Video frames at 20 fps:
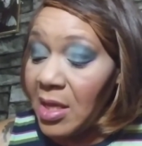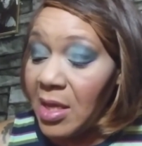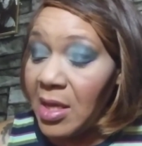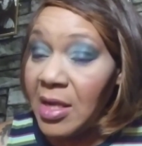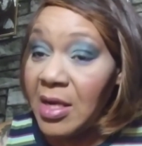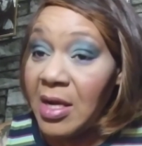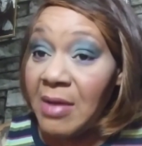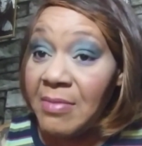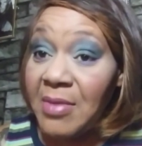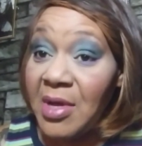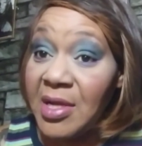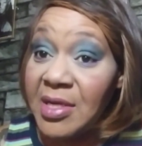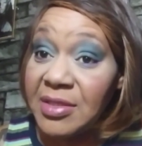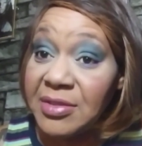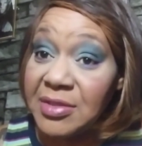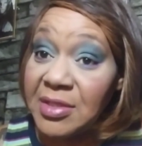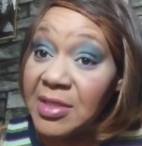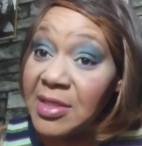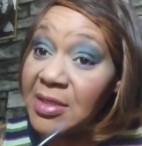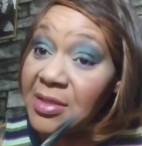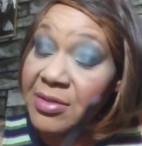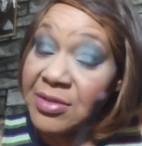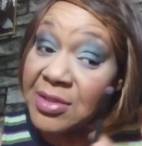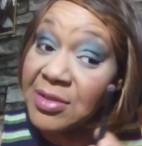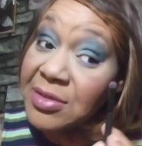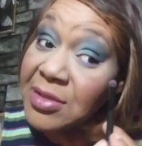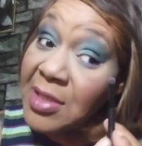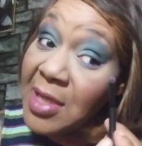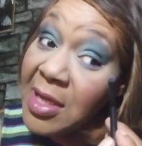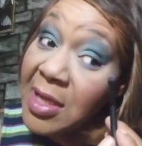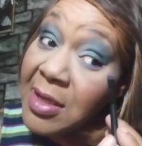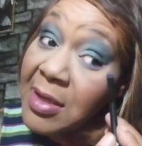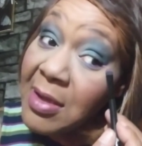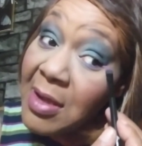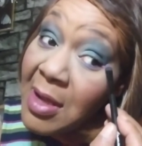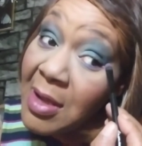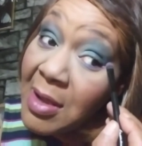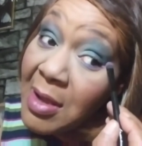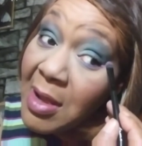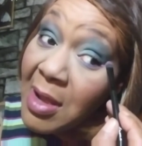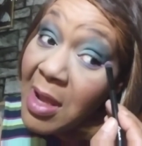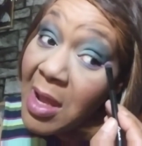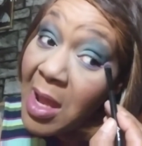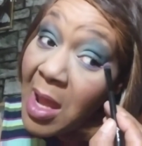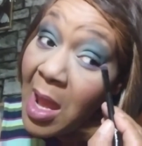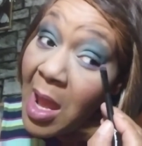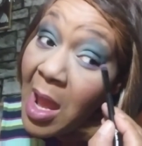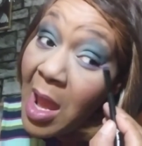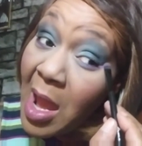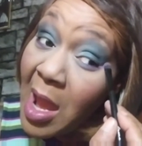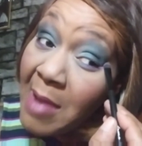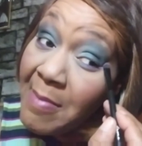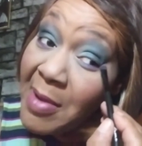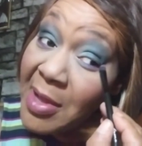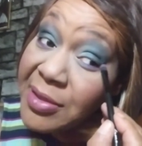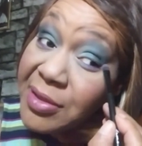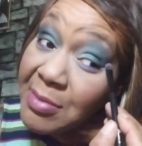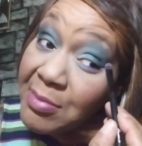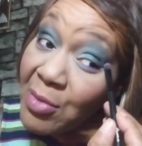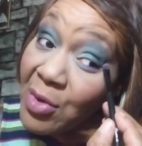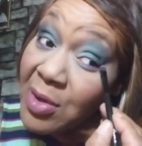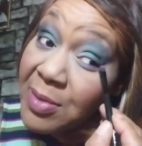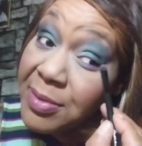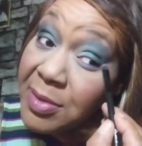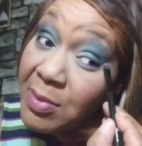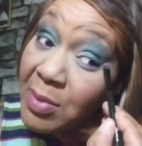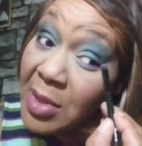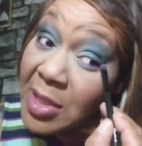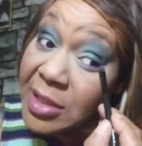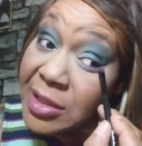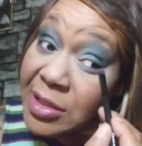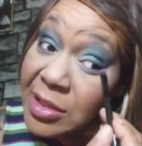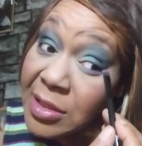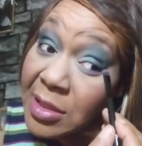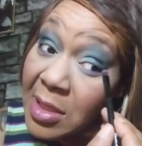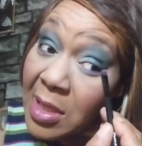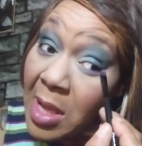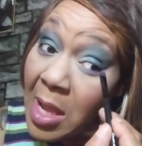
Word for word: And I'm honestly just like, I bought the Morphe ones.